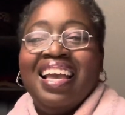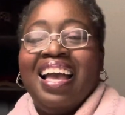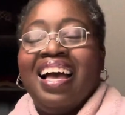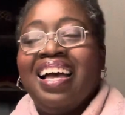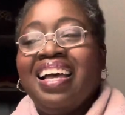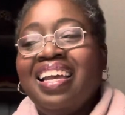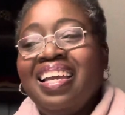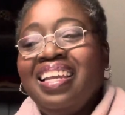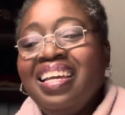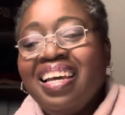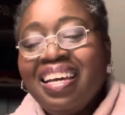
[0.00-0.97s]

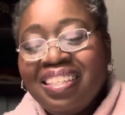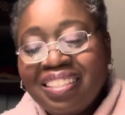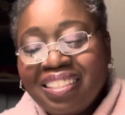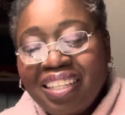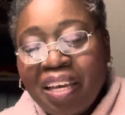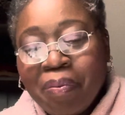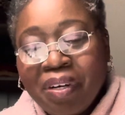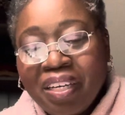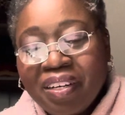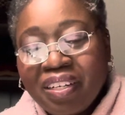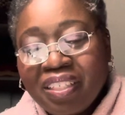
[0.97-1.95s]
Any other celebrity
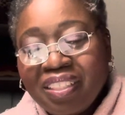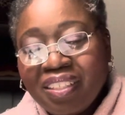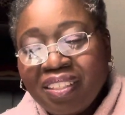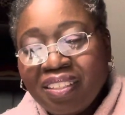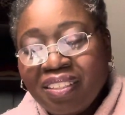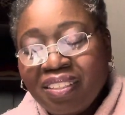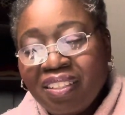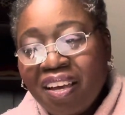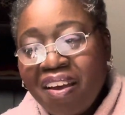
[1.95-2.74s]
crushes?